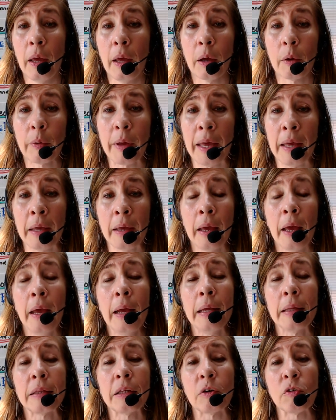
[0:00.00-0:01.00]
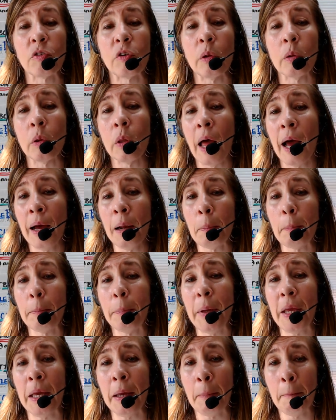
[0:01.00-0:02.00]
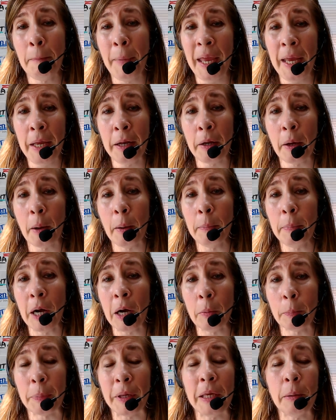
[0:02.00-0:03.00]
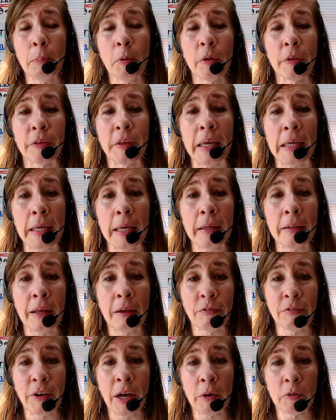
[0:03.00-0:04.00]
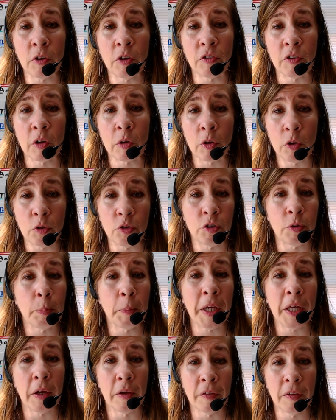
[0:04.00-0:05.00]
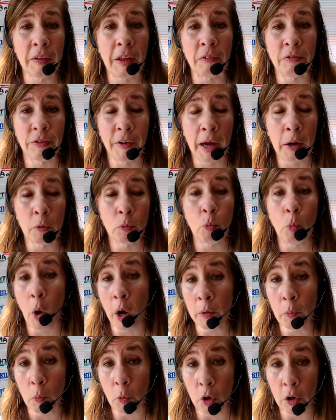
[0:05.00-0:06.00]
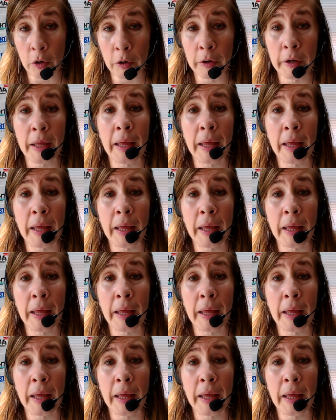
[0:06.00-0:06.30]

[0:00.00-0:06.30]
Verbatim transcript: Okay, there's a lot being made about people thinking they found a solution because they found one word,